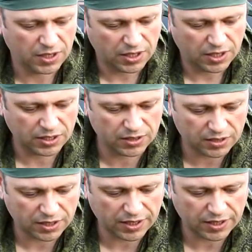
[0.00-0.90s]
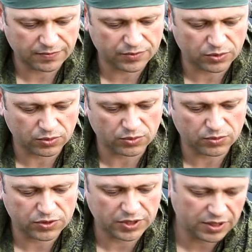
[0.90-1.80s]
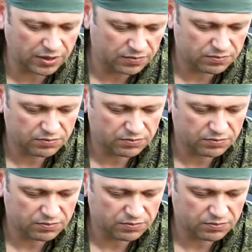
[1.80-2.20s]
and I have to say